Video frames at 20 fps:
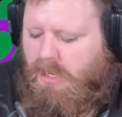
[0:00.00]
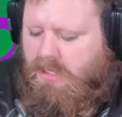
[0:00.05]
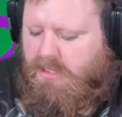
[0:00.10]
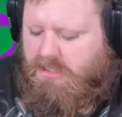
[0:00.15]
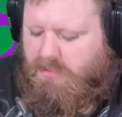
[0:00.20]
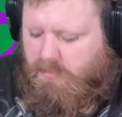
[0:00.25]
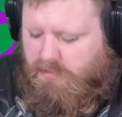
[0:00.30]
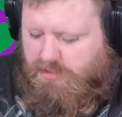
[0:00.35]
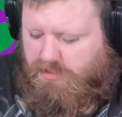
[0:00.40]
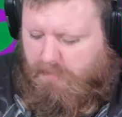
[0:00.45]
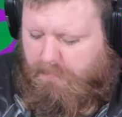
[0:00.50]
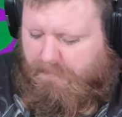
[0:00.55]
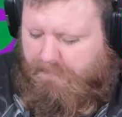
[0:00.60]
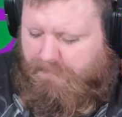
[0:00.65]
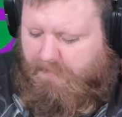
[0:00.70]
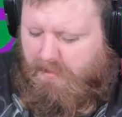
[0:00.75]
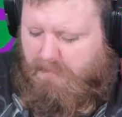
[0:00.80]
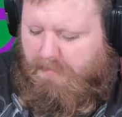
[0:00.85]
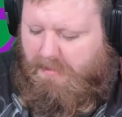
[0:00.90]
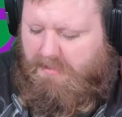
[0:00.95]
So what's going to be
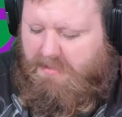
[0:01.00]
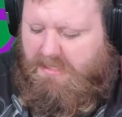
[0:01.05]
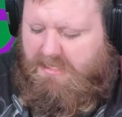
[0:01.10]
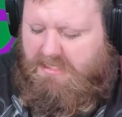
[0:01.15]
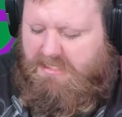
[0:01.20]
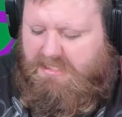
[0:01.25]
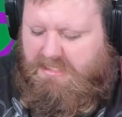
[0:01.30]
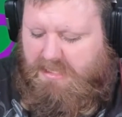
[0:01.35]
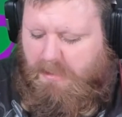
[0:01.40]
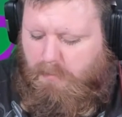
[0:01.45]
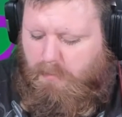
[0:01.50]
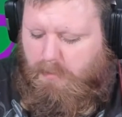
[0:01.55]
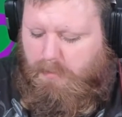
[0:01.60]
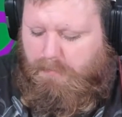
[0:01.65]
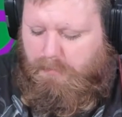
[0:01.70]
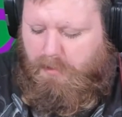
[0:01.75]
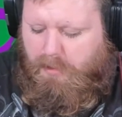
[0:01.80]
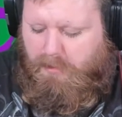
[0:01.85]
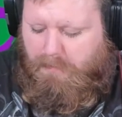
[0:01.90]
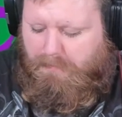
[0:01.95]
fun about this is I want to
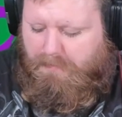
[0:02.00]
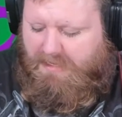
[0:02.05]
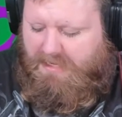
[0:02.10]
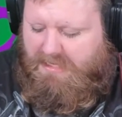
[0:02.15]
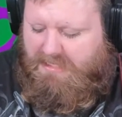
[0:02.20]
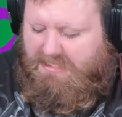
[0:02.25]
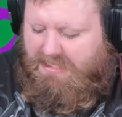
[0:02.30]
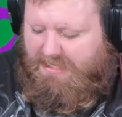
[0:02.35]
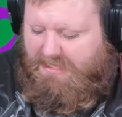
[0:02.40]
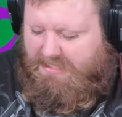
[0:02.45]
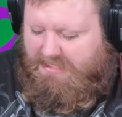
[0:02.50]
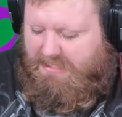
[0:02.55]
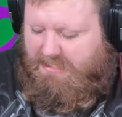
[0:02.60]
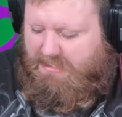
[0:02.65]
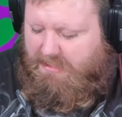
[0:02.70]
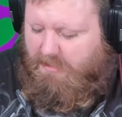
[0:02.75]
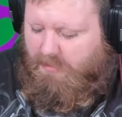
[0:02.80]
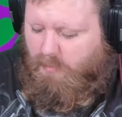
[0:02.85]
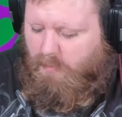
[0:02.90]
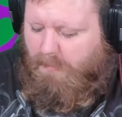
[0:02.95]
put it up against, like I said, the
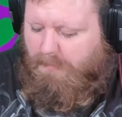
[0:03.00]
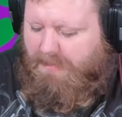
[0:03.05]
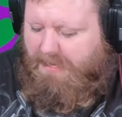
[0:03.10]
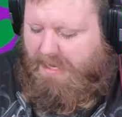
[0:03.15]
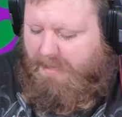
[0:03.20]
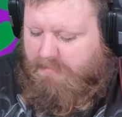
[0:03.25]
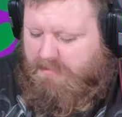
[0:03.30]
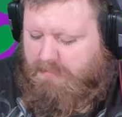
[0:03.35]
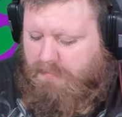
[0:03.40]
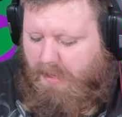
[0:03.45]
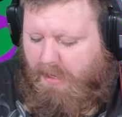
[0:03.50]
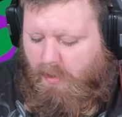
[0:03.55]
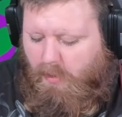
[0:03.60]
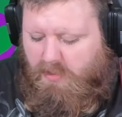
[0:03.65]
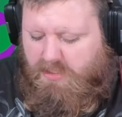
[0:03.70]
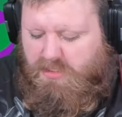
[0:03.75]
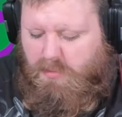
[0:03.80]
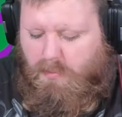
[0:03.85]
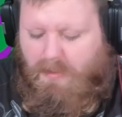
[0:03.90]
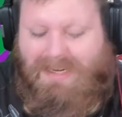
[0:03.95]
other webcams, but I
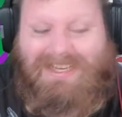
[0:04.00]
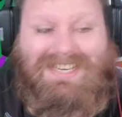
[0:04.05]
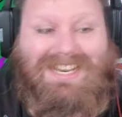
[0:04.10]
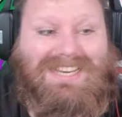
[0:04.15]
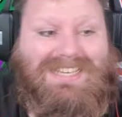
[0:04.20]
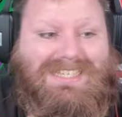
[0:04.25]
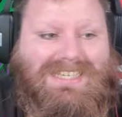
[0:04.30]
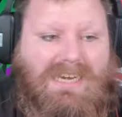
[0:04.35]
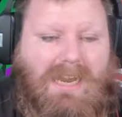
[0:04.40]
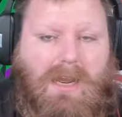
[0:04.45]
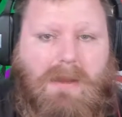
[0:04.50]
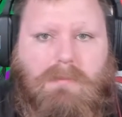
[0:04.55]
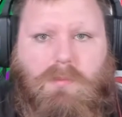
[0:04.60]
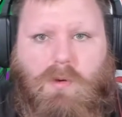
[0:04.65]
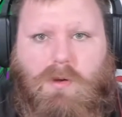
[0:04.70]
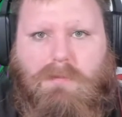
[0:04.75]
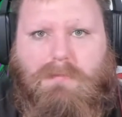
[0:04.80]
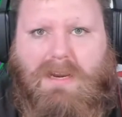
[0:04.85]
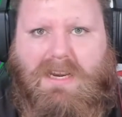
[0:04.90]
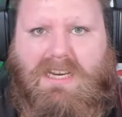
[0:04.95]
also want to test the
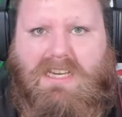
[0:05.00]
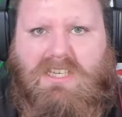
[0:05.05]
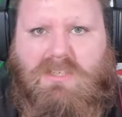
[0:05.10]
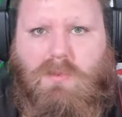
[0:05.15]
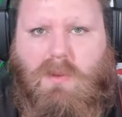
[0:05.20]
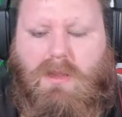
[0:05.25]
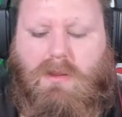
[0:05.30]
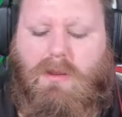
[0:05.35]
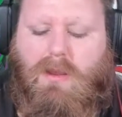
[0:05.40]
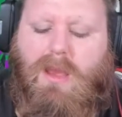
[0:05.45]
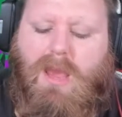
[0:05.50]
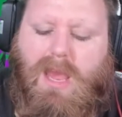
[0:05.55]
onboard mic as well.